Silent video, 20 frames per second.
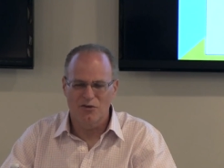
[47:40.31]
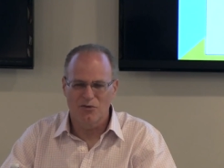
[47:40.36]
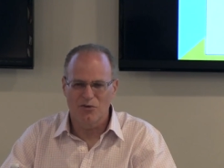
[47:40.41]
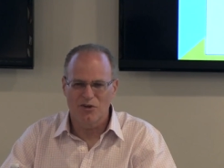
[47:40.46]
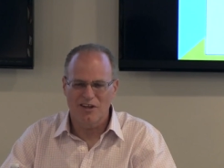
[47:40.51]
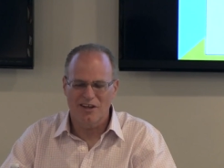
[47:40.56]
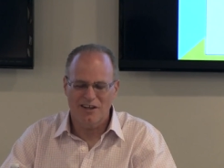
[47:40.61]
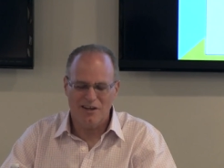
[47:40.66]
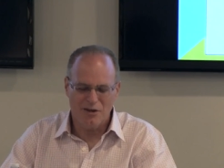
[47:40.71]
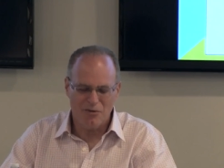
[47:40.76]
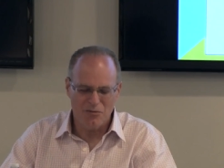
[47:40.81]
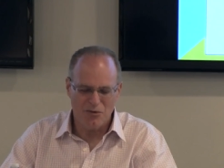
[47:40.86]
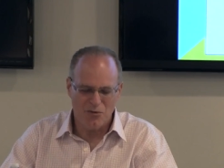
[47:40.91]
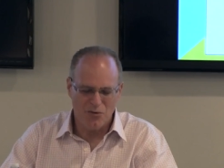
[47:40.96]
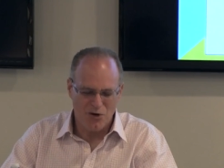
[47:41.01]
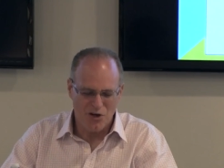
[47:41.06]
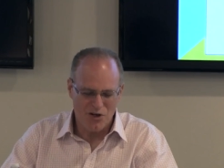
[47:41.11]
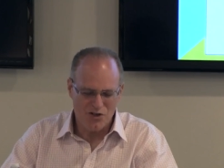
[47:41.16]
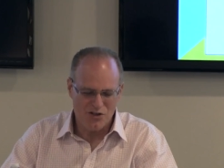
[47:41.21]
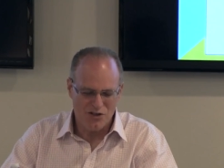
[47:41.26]
when they come to
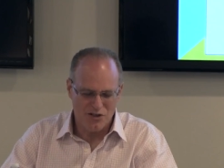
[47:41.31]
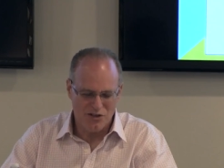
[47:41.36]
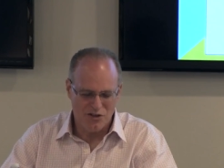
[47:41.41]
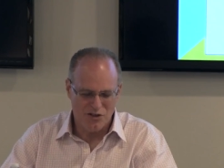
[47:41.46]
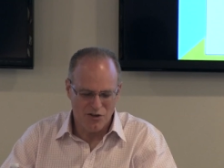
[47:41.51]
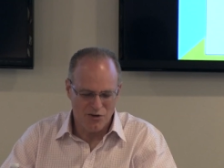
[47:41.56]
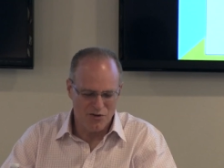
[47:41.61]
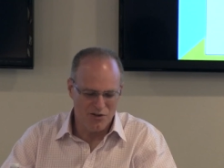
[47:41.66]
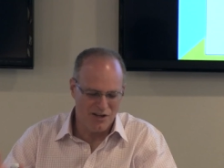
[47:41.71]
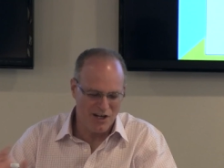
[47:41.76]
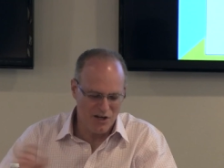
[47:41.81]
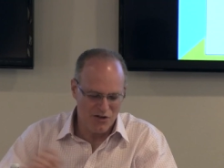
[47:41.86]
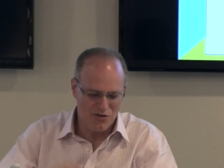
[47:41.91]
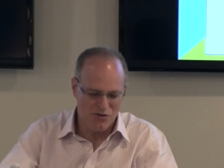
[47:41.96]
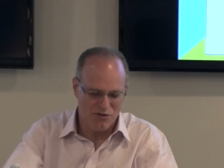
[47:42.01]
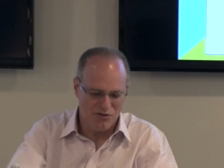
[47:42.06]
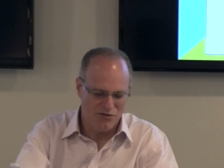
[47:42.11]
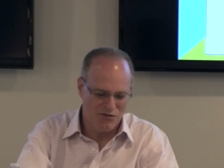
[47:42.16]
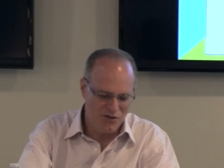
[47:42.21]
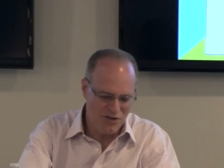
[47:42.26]
Washington, go to the
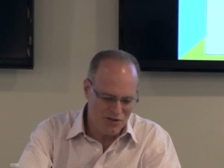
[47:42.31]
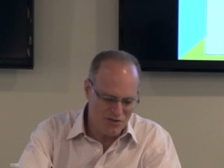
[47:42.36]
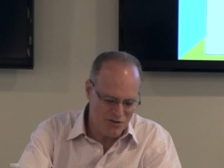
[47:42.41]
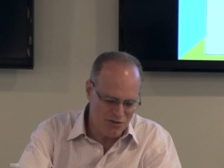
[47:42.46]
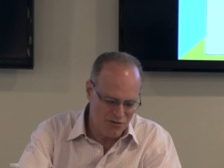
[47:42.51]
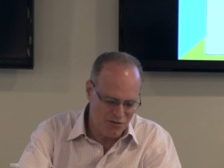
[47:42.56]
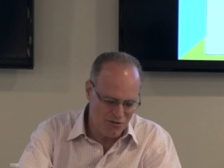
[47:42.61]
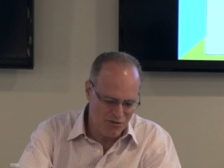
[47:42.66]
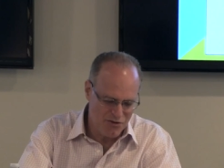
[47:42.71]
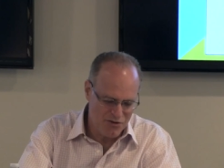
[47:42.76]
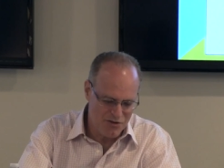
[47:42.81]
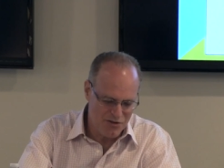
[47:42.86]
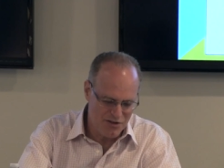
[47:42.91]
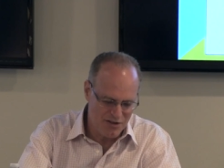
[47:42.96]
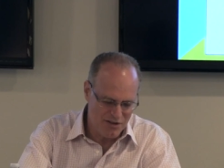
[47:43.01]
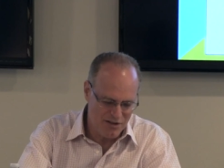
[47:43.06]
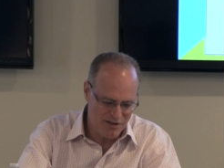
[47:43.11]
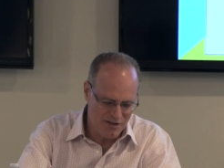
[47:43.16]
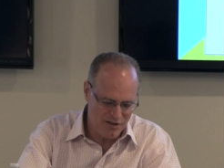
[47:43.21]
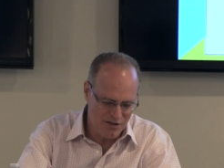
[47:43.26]
National Defense University.